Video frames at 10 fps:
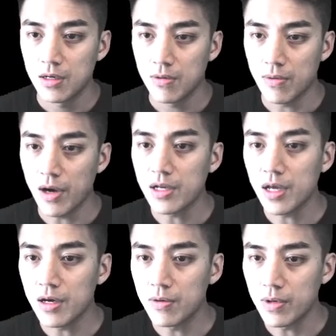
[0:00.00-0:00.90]
write
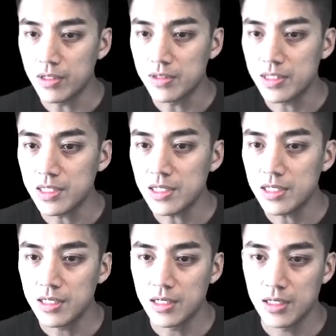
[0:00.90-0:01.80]
down what you see.
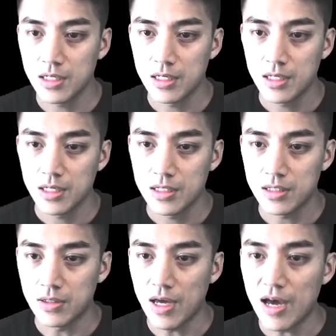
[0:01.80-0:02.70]

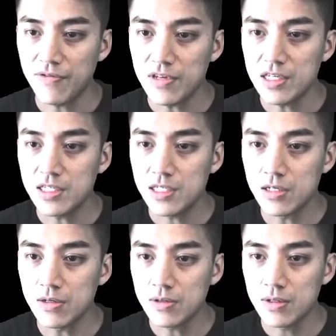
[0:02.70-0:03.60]
So
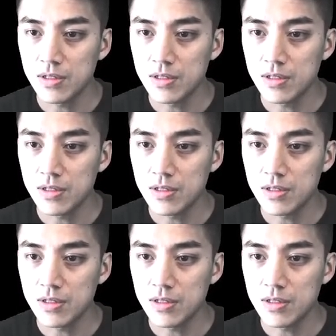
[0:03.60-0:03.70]
Fe2O1,